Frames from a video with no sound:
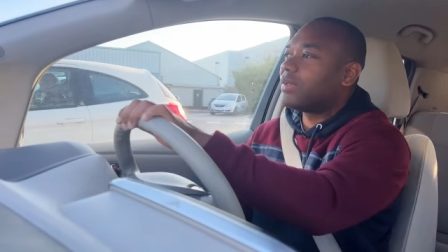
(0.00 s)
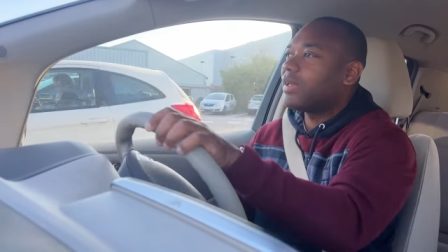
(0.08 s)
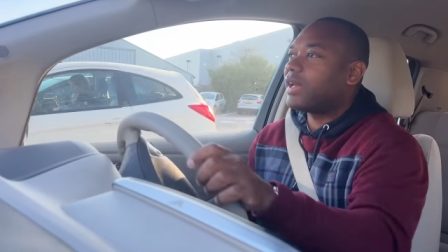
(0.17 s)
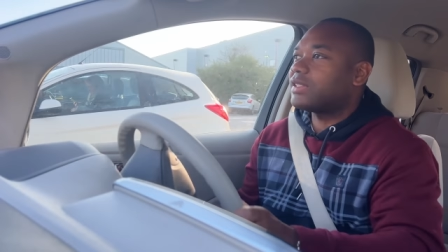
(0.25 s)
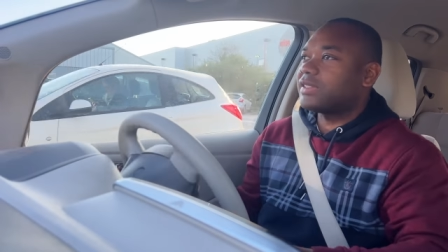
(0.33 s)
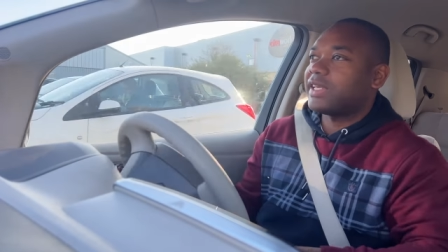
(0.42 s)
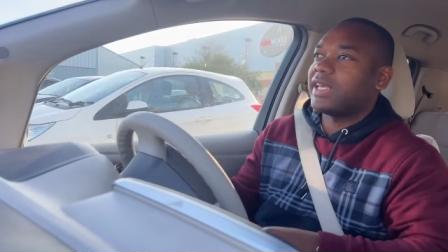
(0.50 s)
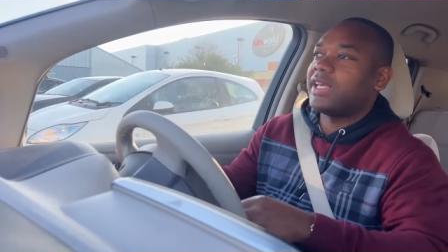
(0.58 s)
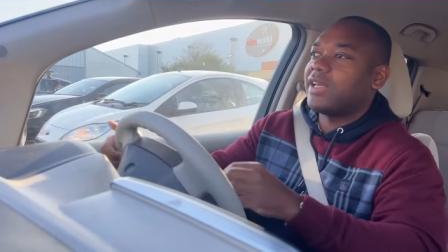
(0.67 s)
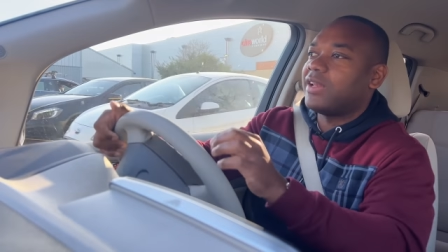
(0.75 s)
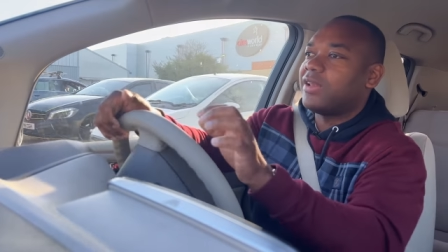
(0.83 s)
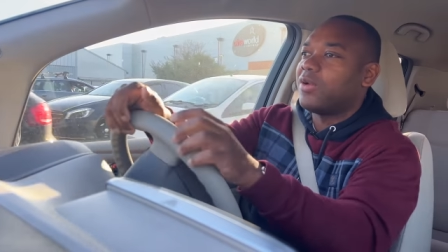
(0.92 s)
at
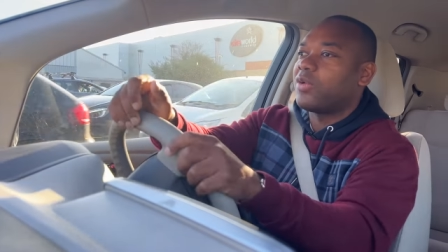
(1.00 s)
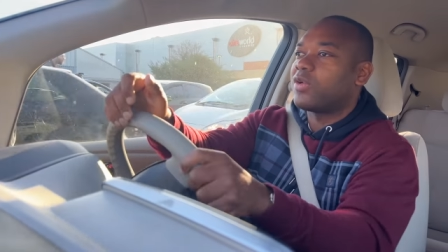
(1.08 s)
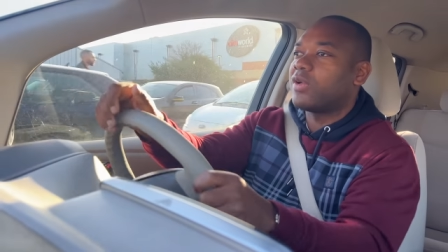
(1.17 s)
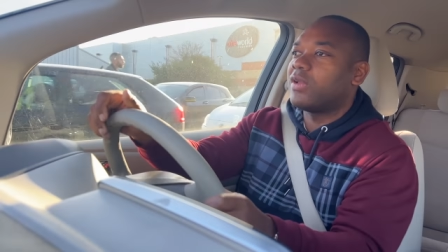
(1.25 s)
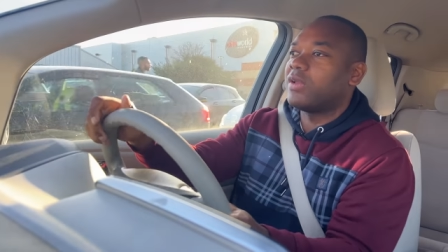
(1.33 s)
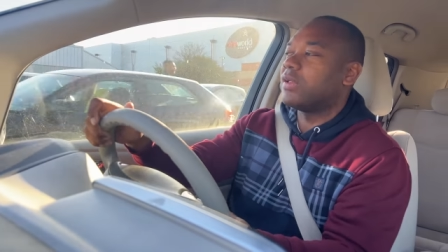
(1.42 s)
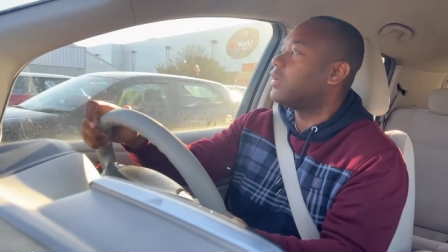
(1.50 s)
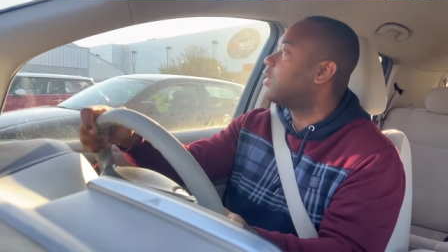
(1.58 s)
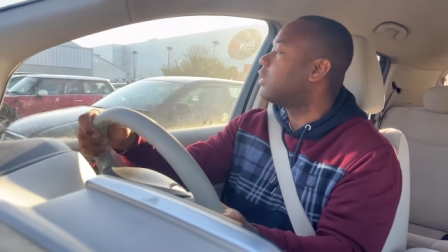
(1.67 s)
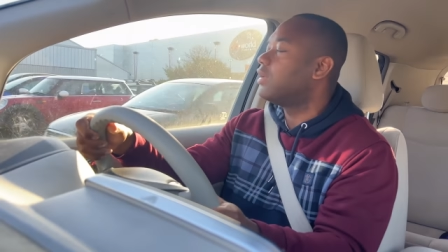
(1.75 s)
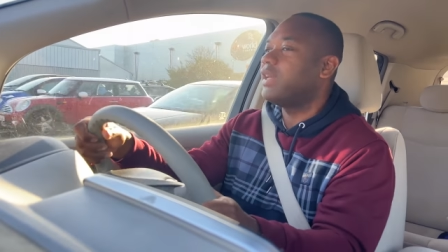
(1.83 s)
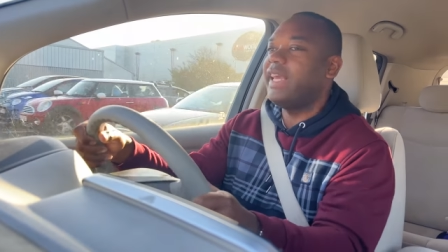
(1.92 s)
a local
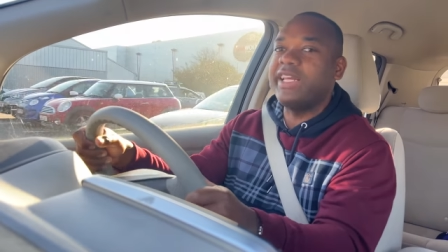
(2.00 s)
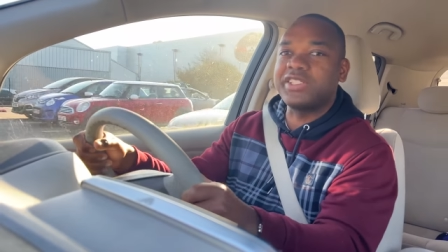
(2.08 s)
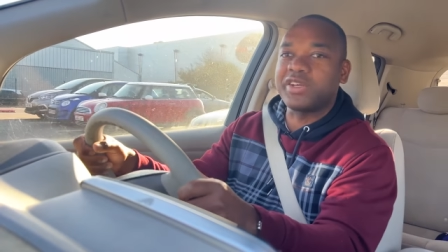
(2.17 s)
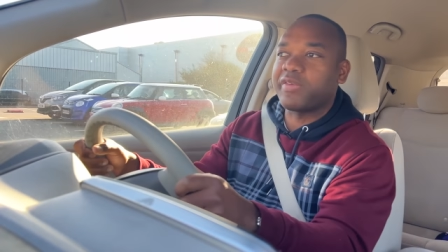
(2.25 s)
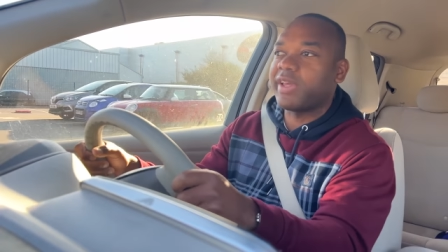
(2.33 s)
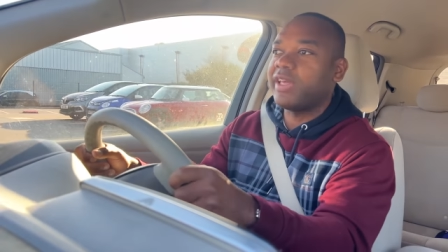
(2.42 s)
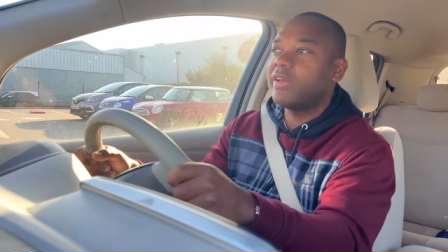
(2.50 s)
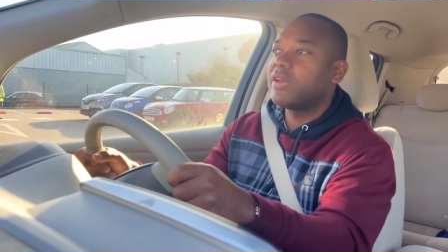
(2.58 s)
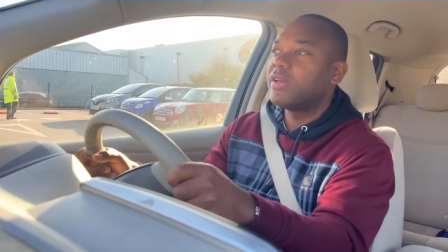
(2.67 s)
eatery.